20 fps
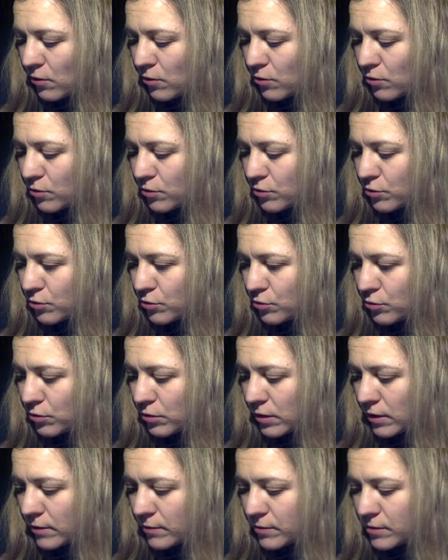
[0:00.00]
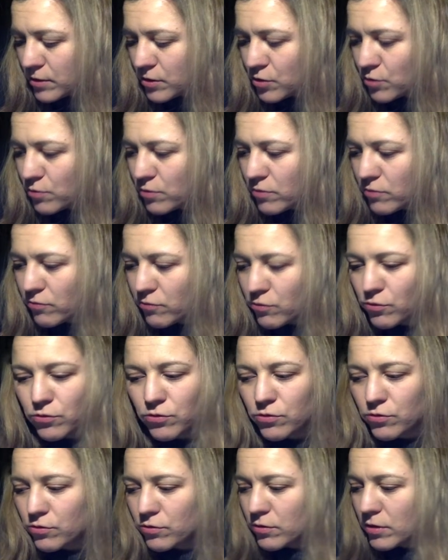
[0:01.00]
or 2 times the square
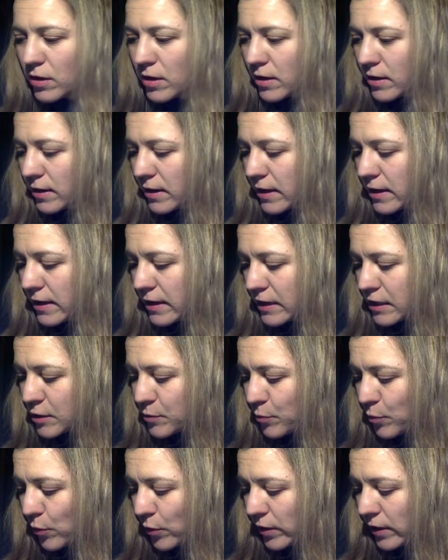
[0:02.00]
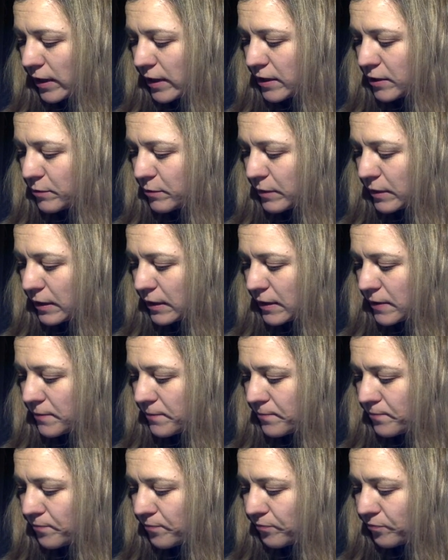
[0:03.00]
root, uh, Kn is 0.8 milli,